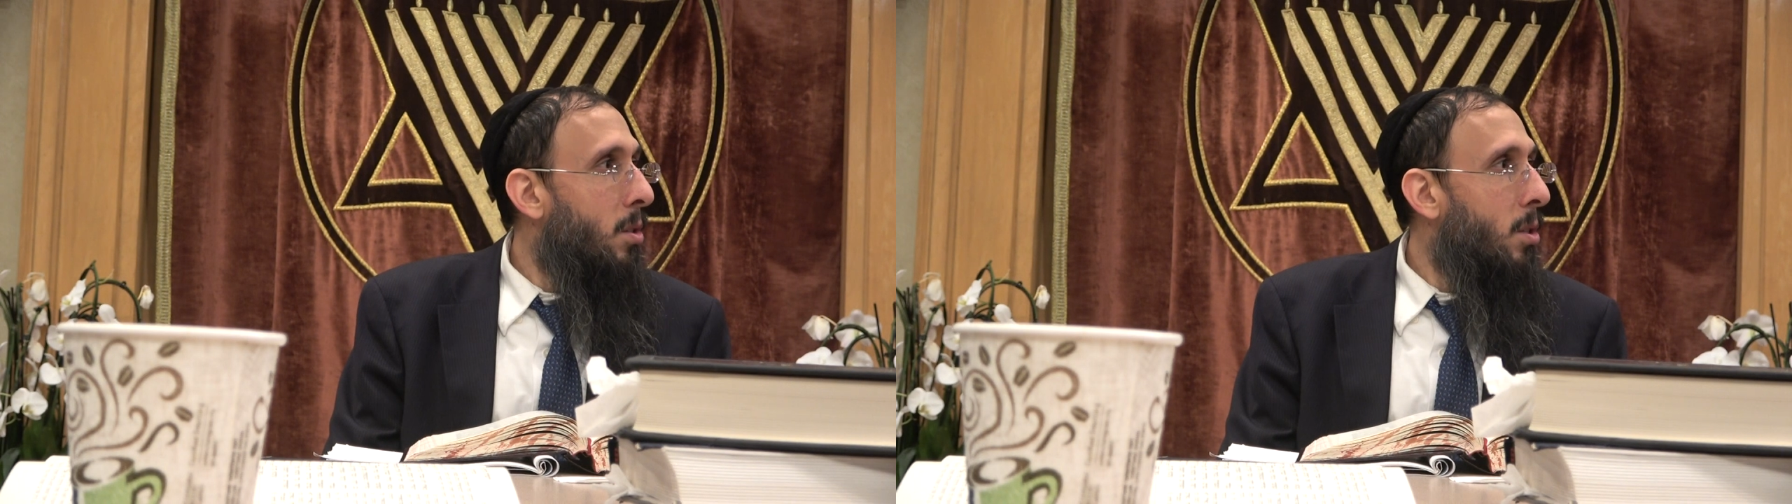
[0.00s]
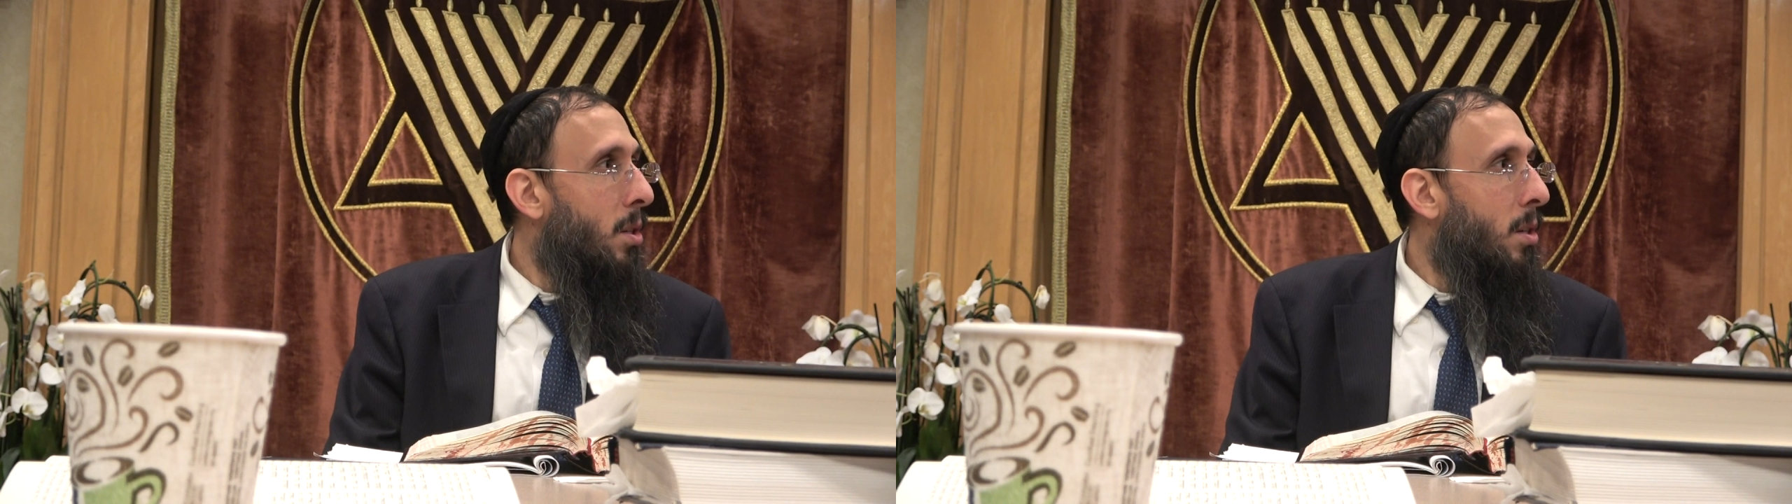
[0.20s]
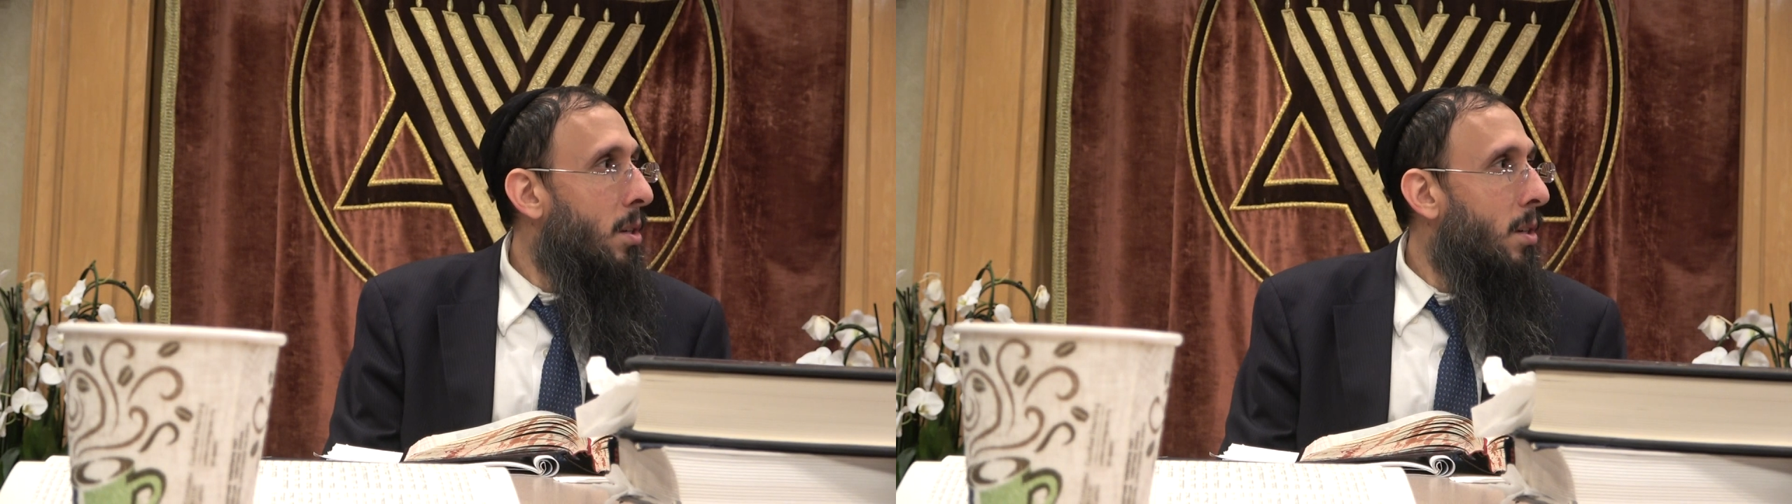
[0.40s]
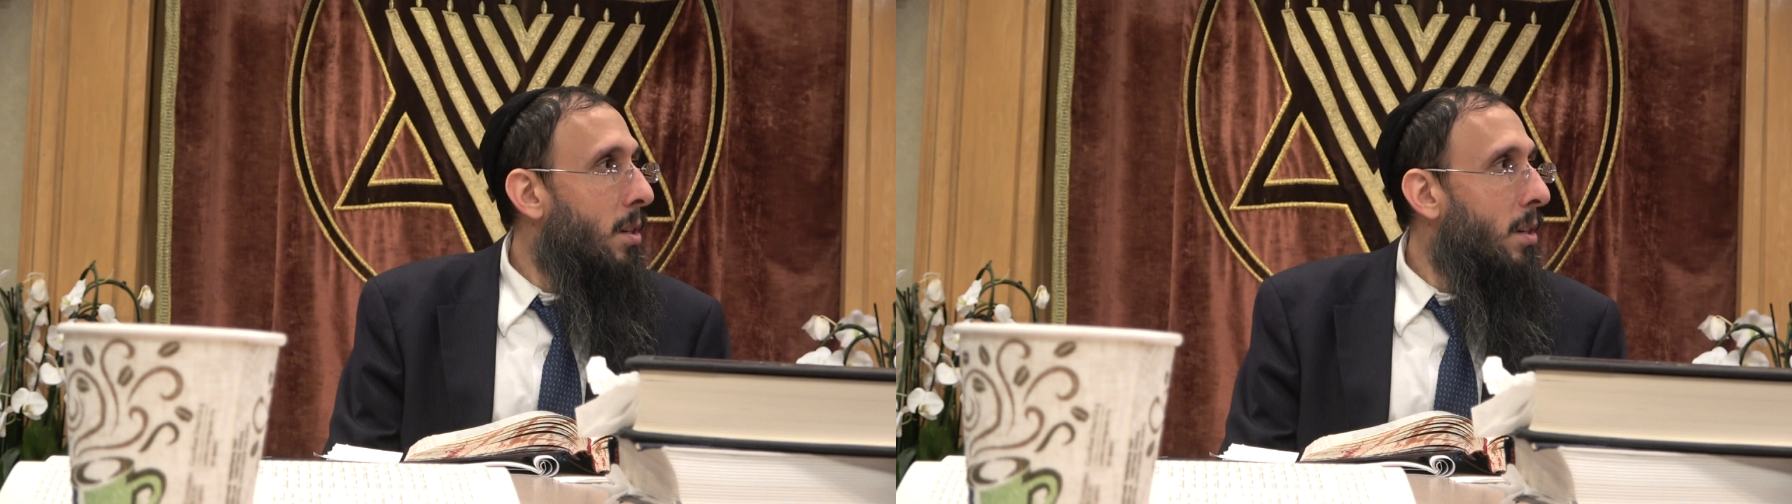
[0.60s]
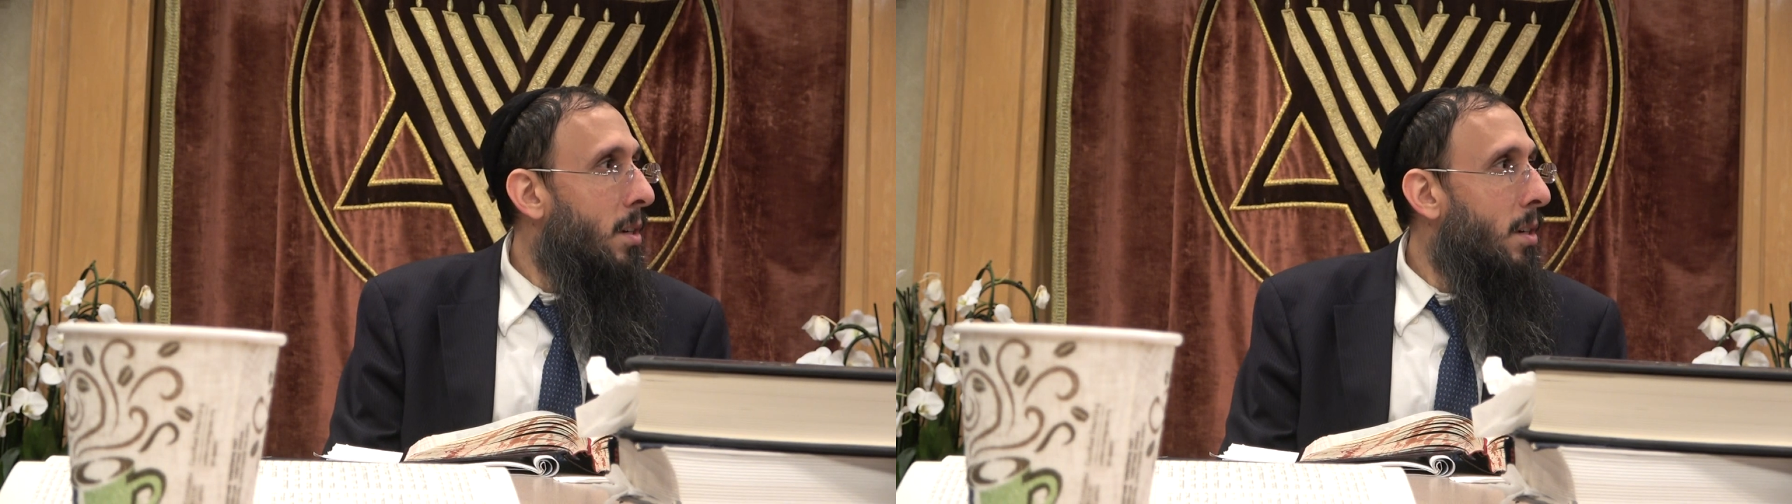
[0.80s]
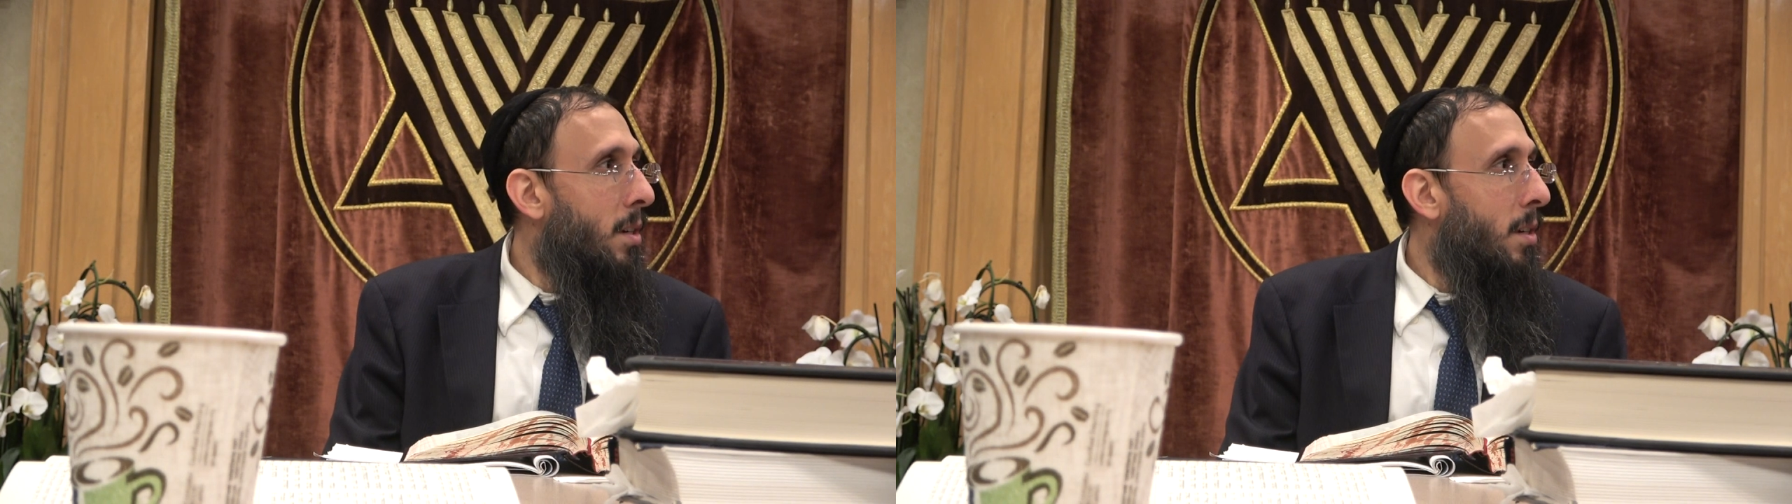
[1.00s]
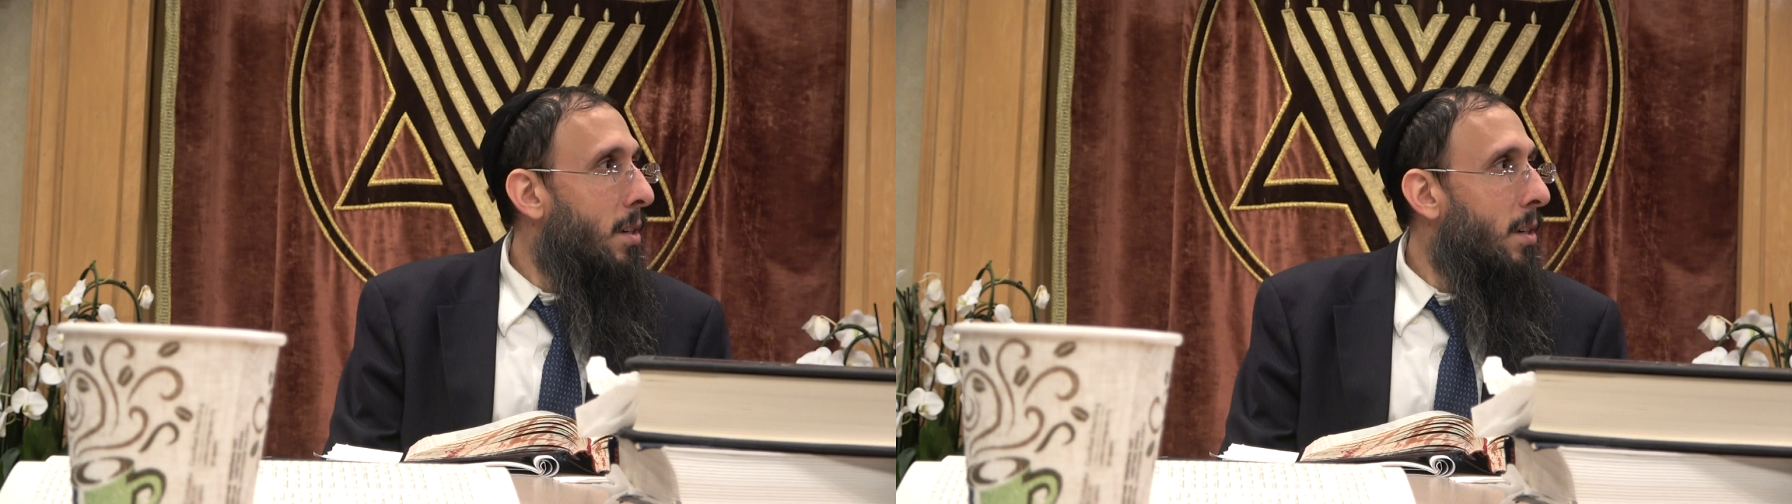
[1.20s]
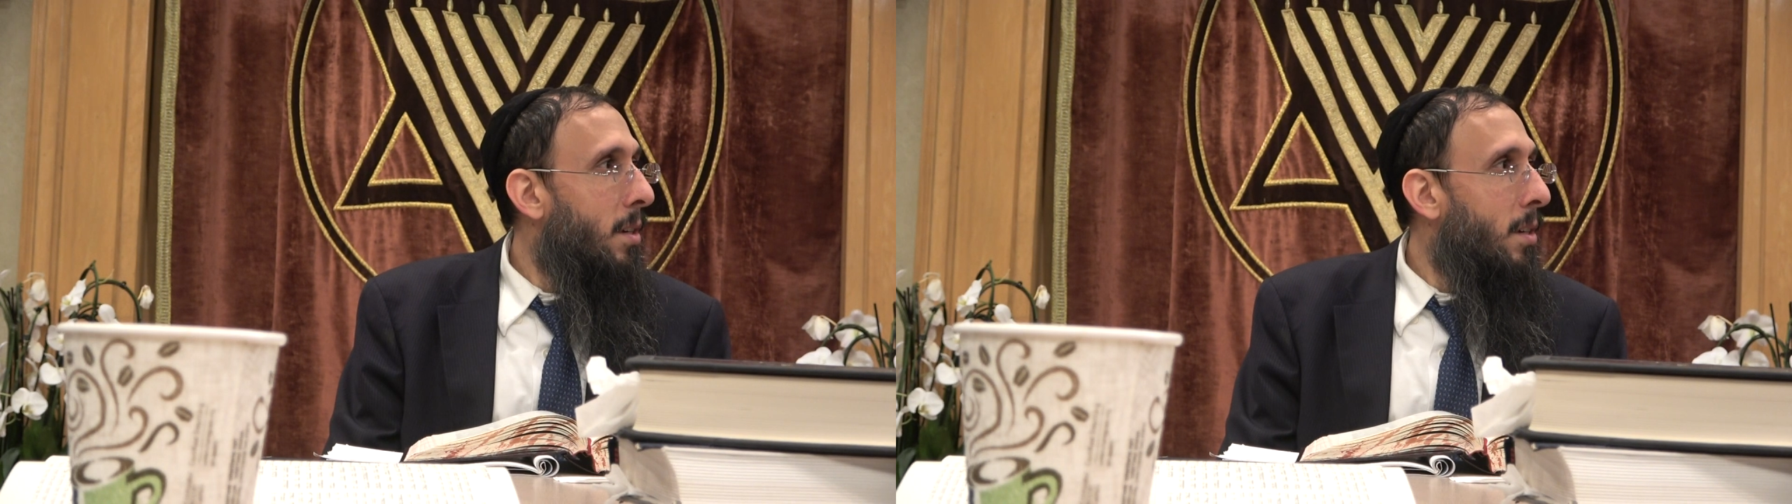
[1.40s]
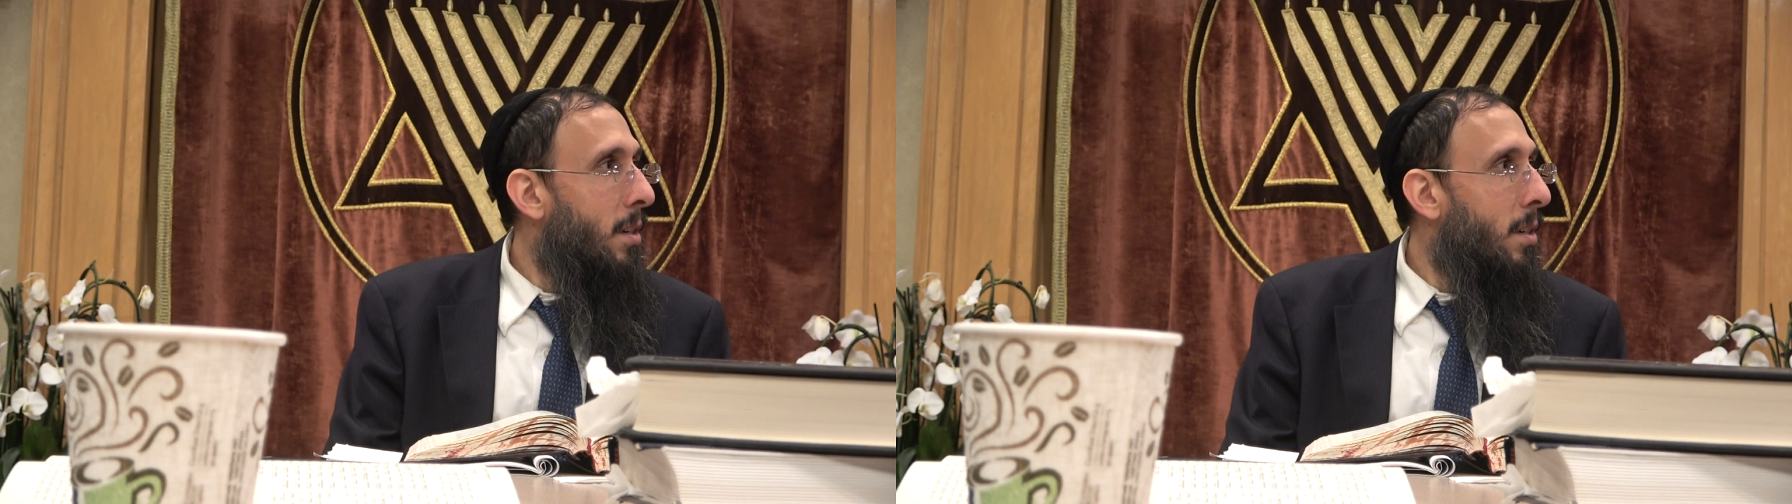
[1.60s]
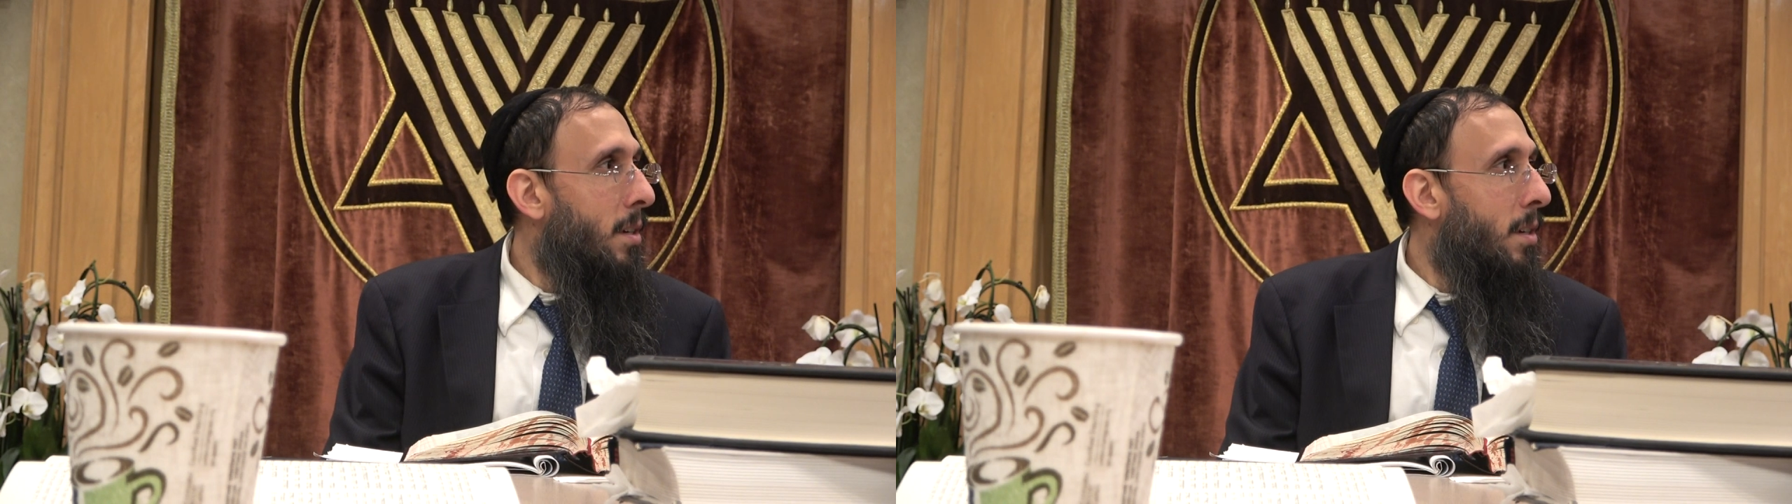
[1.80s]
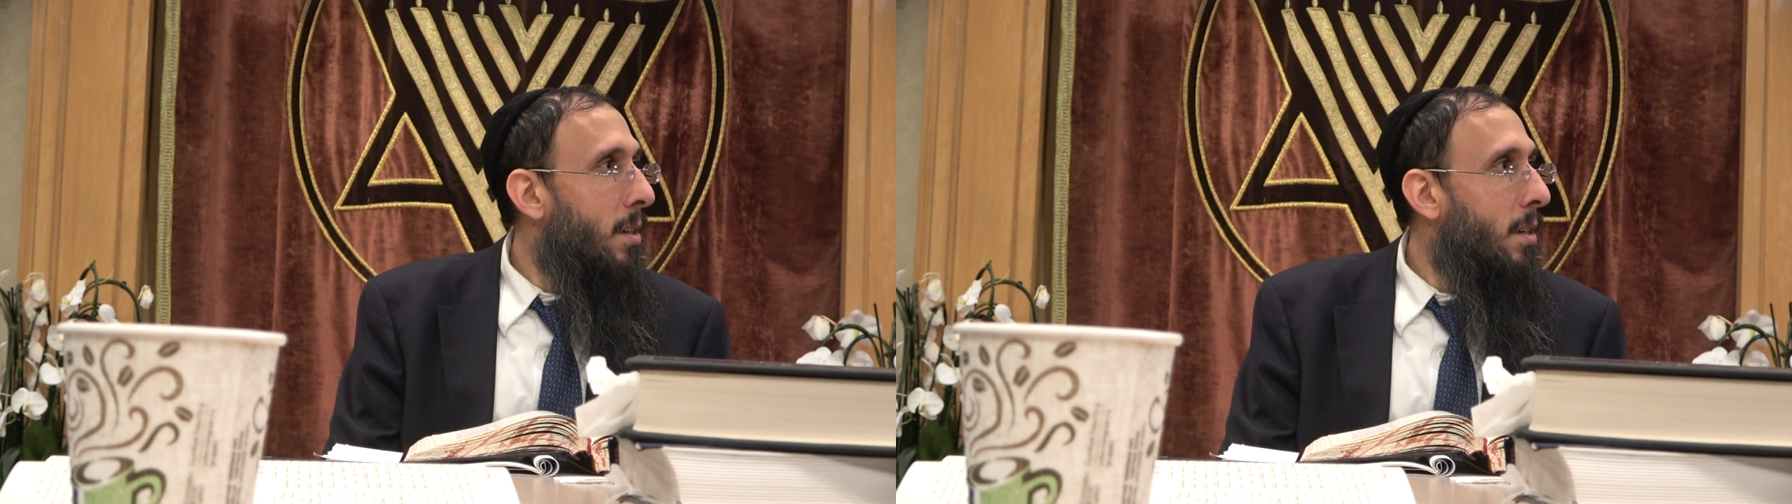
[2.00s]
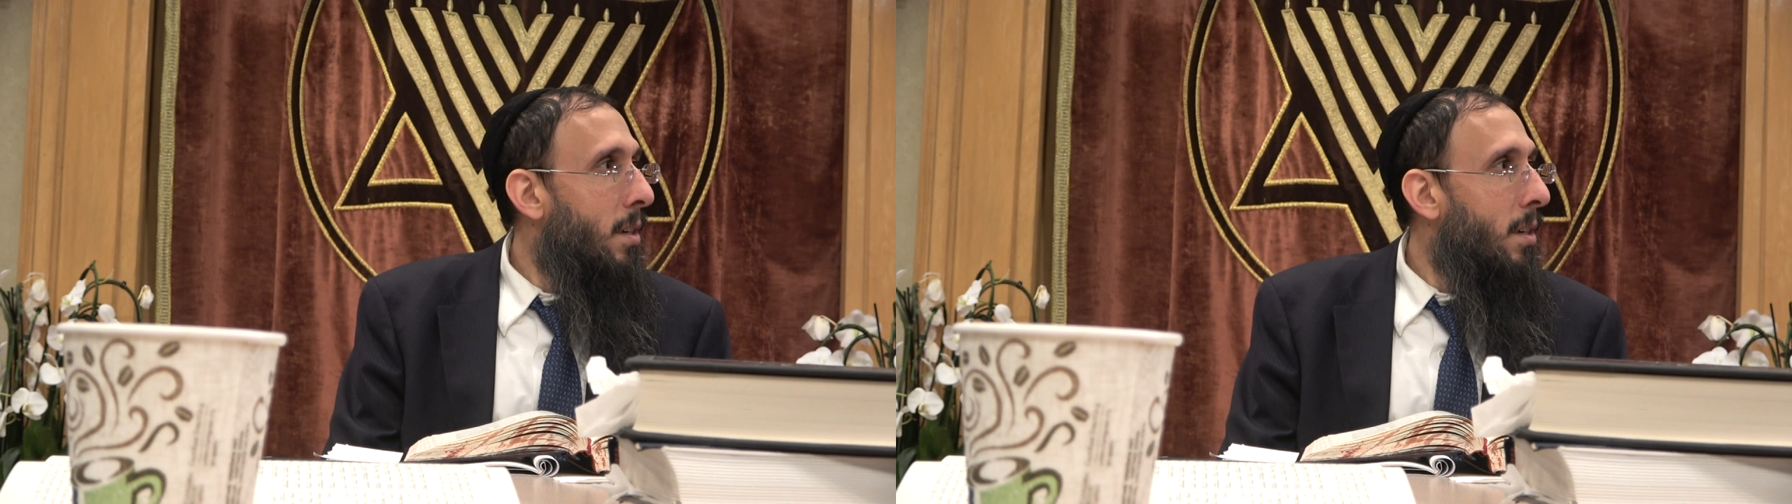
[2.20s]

Erev Yom Kippur, and on Purim he ate fish.